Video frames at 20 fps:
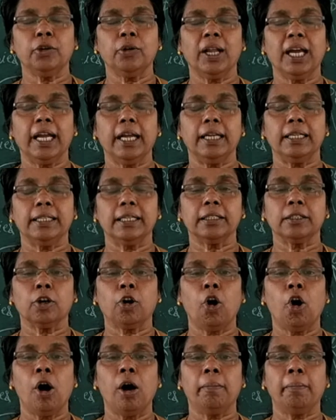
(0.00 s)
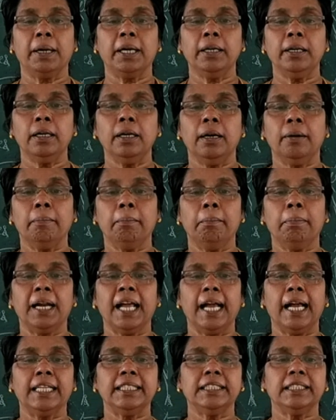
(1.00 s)
united common
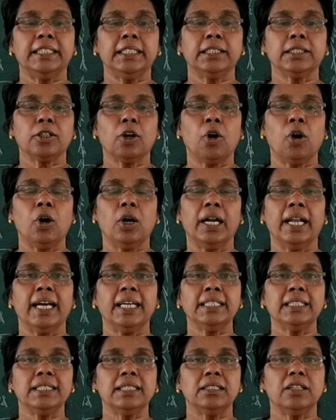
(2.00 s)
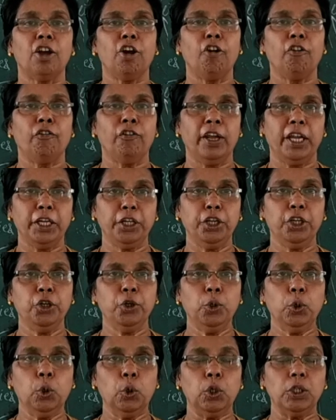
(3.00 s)
branch is called as
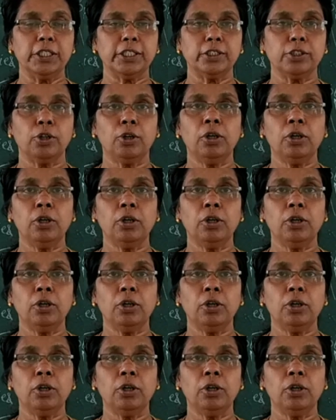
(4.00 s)
venules.